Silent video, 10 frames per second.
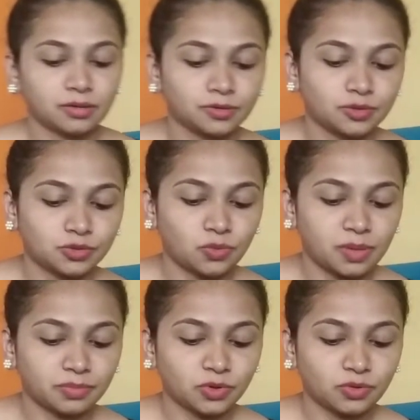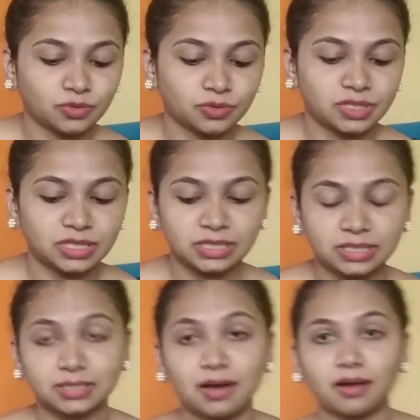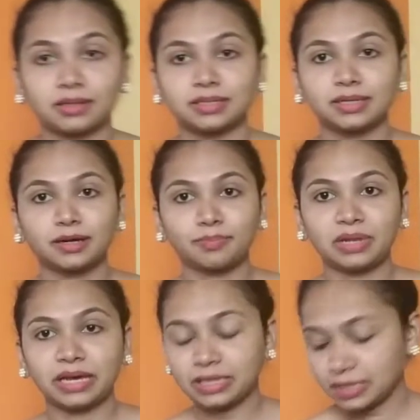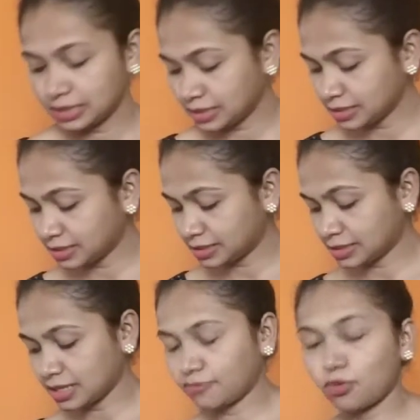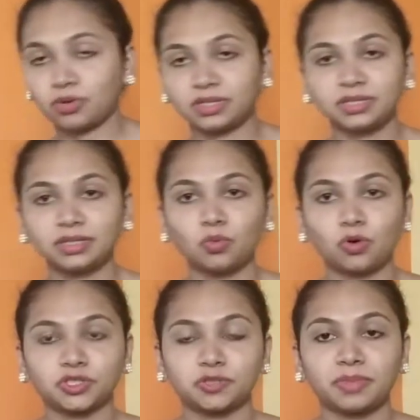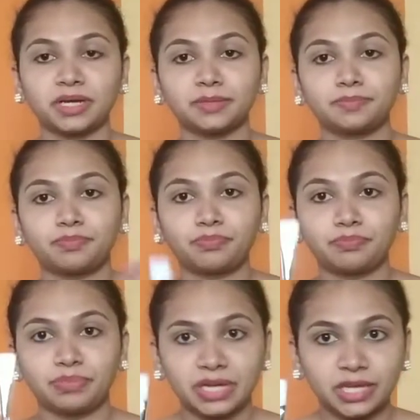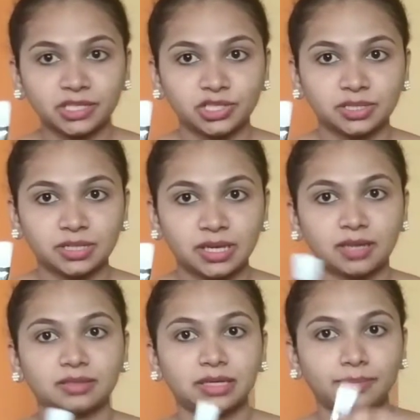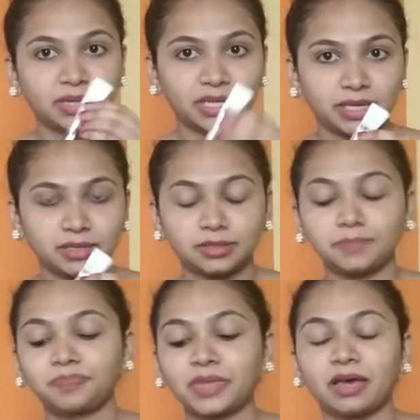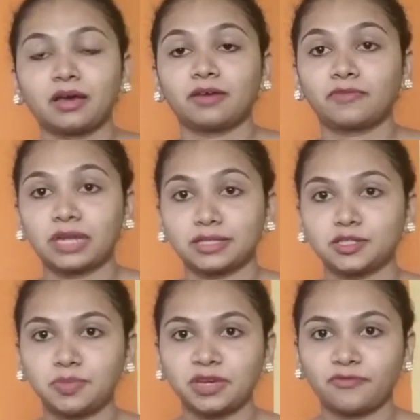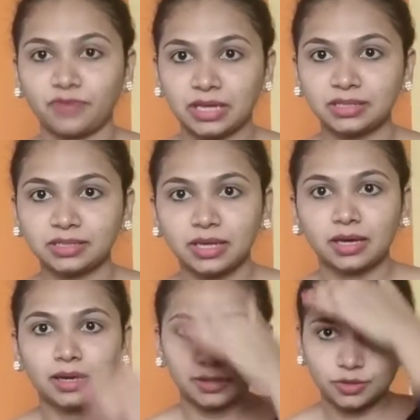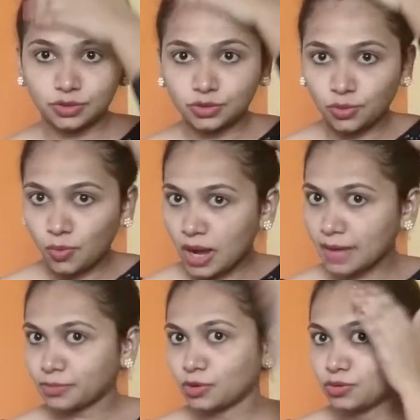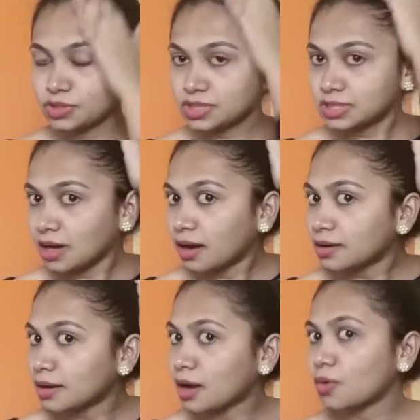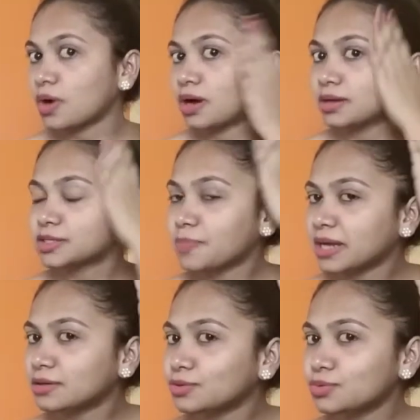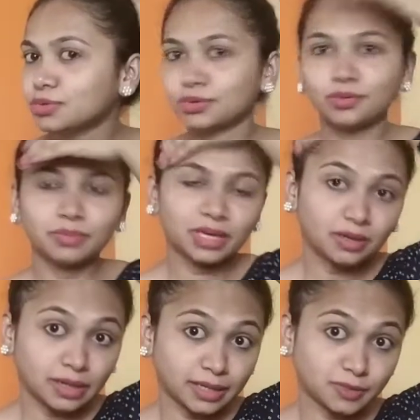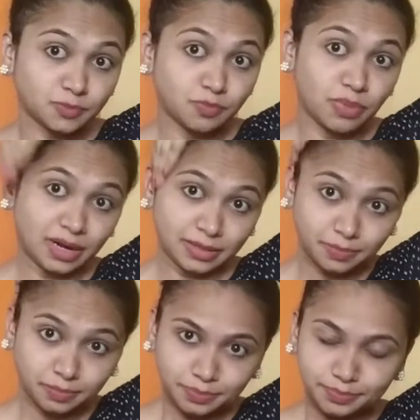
So I'm gonna start applying this. I've already washed my brush, the applicator. I've cleansed my face. So I'm gonna start now. It's better to make a nice bun.